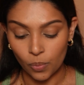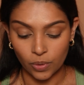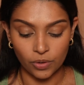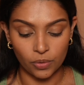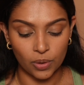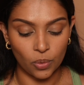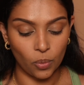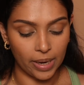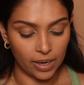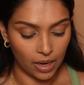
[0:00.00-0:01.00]
want to do a
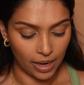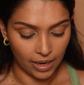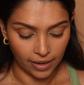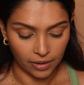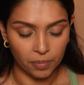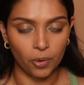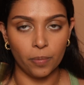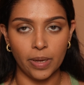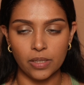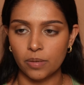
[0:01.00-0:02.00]
quick eyeliner
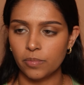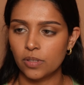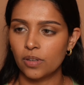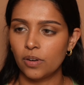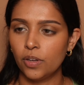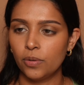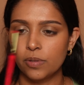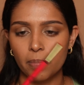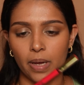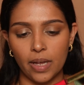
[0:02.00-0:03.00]
moment. So I'm just going to
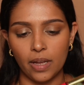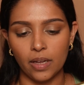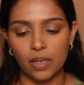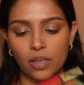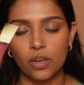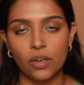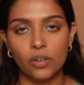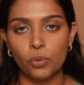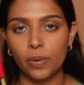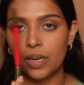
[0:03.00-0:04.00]
use my
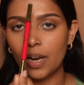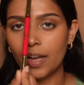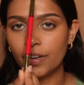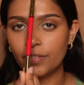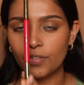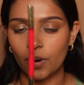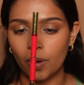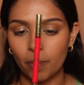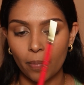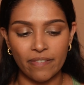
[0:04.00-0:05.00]
twin liner
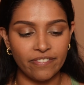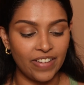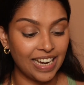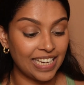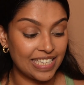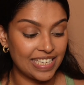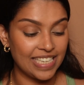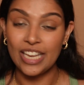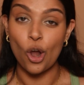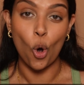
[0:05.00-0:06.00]
from
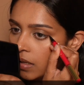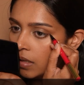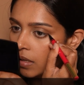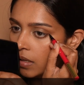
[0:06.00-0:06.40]
Valentino.